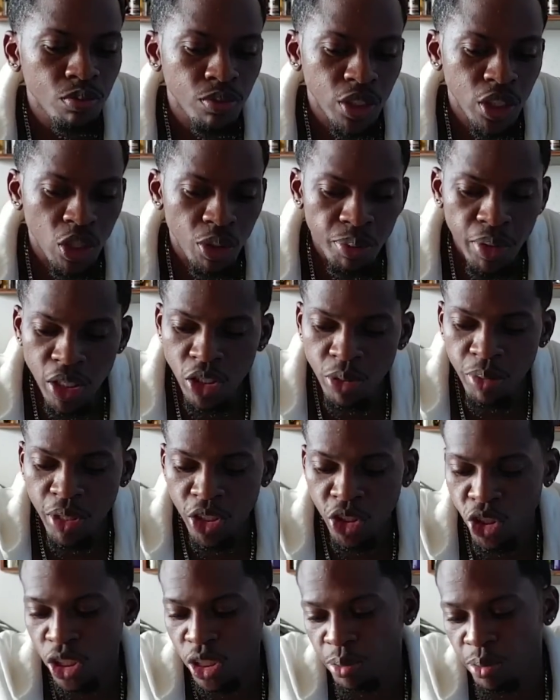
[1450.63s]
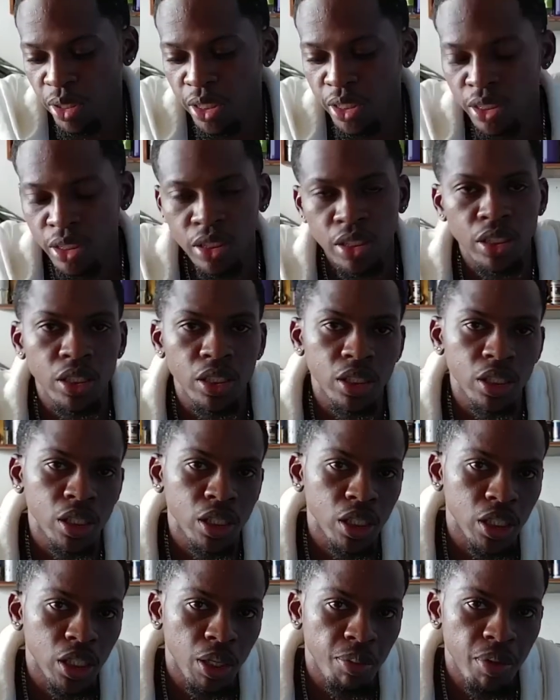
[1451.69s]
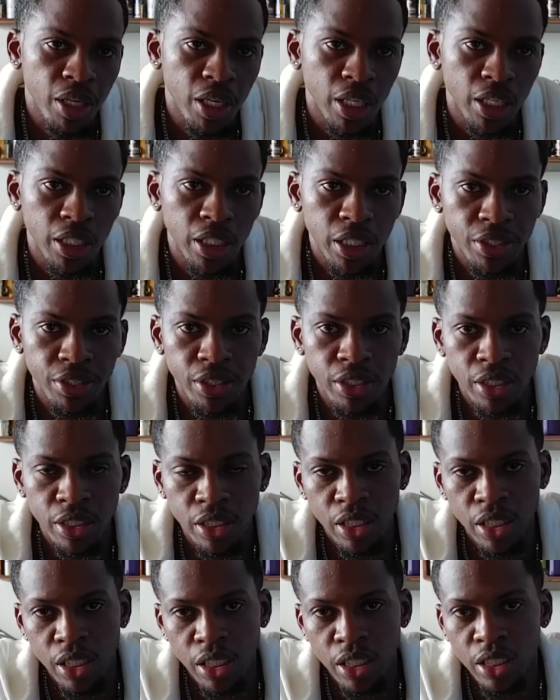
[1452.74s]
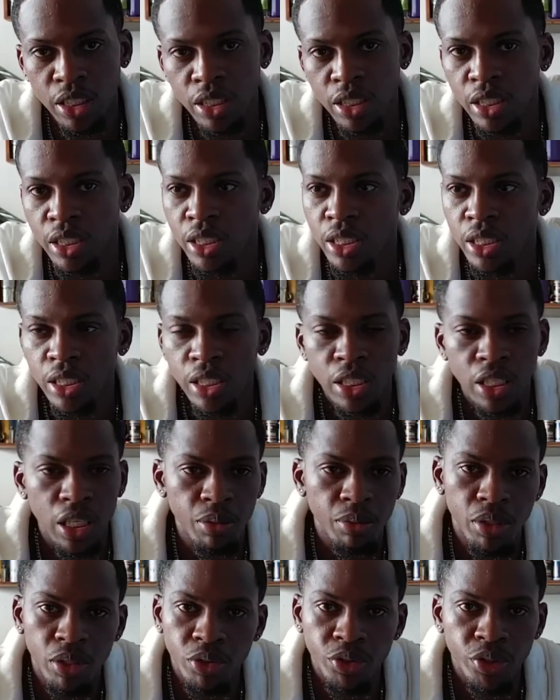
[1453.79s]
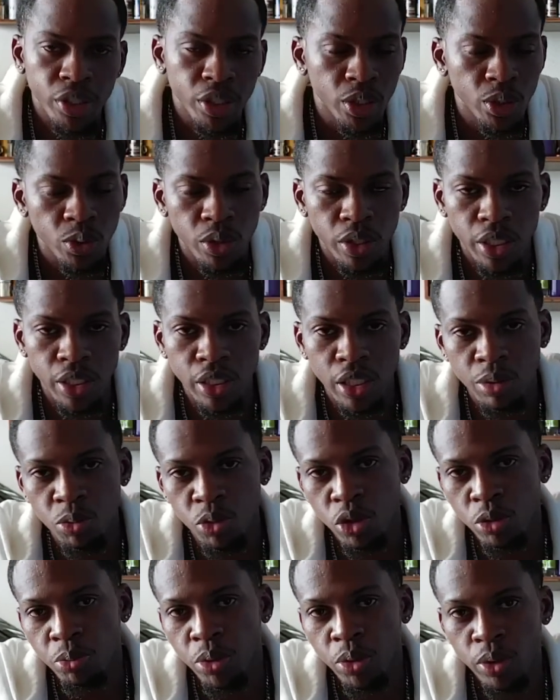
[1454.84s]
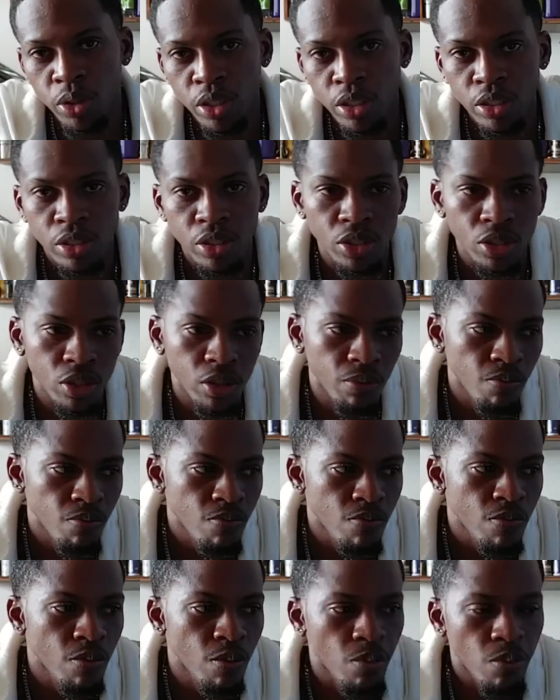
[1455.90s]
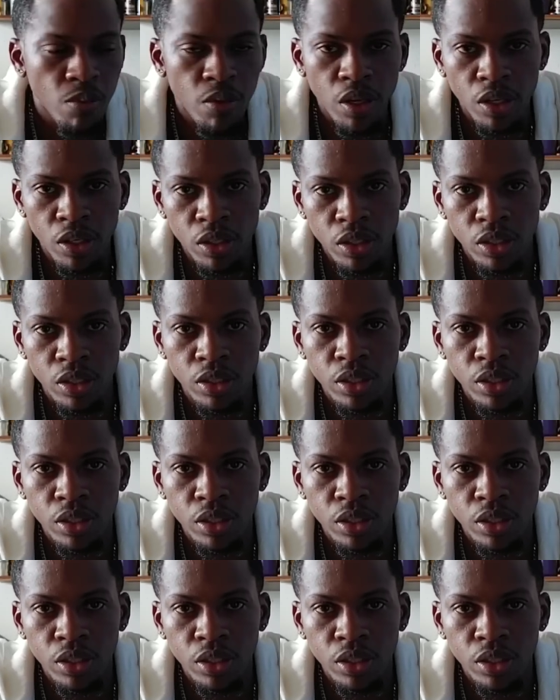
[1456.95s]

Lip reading: you know, make some adjustments, get a bigger ear intake, you know what I mean, retune and get more power. So, you know,